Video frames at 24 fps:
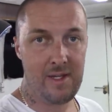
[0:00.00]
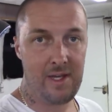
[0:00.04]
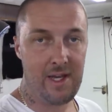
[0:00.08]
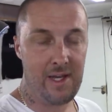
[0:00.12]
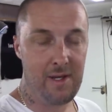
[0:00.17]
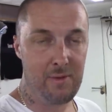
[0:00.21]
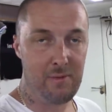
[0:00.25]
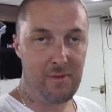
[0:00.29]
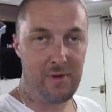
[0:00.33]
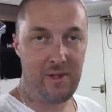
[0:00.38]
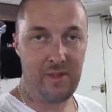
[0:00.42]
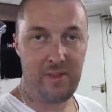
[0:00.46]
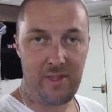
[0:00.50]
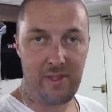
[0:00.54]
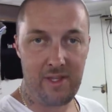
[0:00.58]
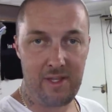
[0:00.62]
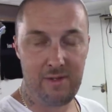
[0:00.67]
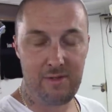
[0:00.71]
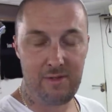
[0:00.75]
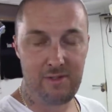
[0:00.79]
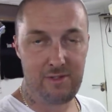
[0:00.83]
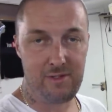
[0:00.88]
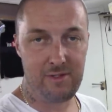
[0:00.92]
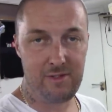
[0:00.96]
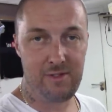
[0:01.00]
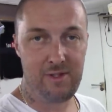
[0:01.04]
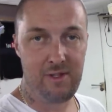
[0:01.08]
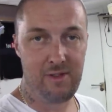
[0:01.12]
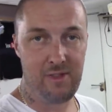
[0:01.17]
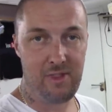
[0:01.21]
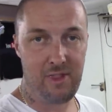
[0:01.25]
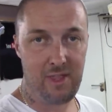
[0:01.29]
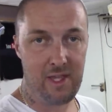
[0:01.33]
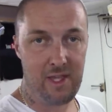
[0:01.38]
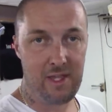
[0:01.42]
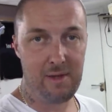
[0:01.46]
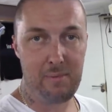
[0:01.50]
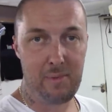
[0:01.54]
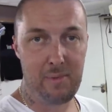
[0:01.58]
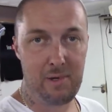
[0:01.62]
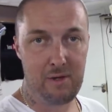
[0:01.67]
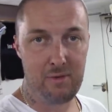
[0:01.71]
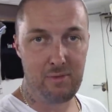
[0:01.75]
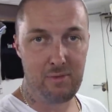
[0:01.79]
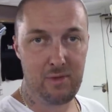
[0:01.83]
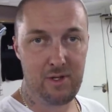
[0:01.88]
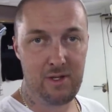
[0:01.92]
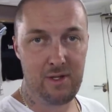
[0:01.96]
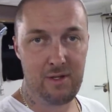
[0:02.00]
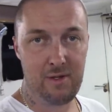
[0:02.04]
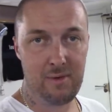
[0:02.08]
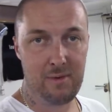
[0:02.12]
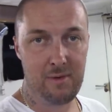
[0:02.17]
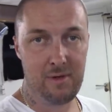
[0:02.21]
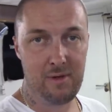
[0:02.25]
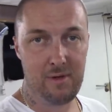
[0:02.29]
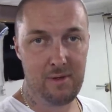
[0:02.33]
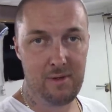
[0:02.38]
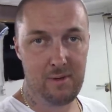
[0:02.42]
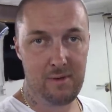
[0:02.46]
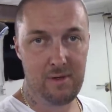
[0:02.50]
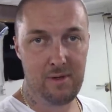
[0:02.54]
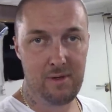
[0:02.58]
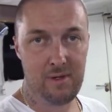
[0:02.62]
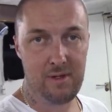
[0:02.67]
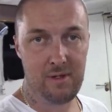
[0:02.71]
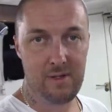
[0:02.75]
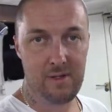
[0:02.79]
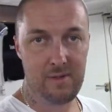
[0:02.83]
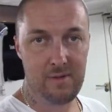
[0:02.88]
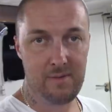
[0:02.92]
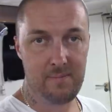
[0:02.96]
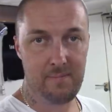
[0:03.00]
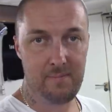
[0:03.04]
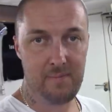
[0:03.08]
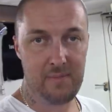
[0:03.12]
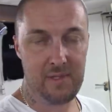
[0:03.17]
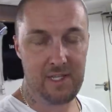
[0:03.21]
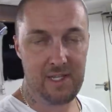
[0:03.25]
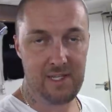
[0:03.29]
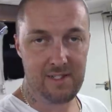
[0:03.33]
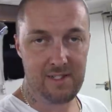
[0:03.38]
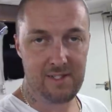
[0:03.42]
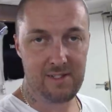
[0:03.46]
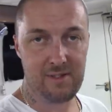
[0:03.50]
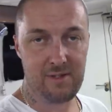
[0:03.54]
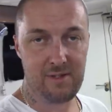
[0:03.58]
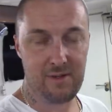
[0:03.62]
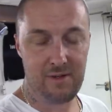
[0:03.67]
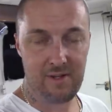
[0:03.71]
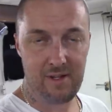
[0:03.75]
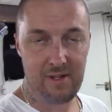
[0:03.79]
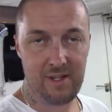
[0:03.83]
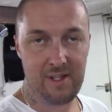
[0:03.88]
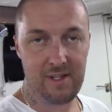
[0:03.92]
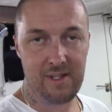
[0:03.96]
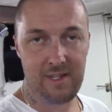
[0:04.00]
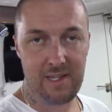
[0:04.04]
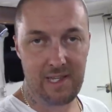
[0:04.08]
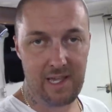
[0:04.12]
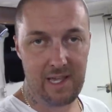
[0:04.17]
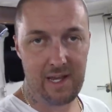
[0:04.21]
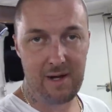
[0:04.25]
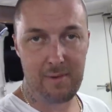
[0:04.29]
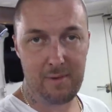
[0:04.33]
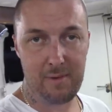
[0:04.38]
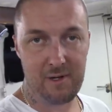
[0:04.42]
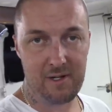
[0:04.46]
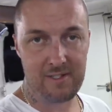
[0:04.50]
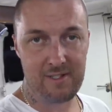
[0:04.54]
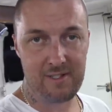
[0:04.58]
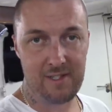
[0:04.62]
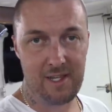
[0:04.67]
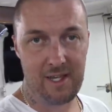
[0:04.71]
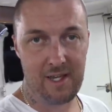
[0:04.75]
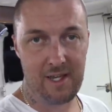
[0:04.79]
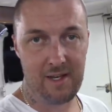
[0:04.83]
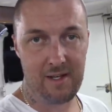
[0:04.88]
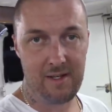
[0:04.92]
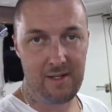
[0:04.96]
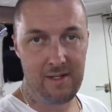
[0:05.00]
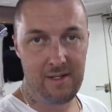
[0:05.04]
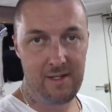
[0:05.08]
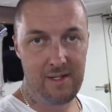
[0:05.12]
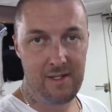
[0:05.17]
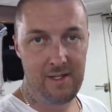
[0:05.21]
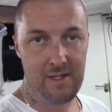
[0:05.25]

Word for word: And one thing you should think about when you installing the gearbox again,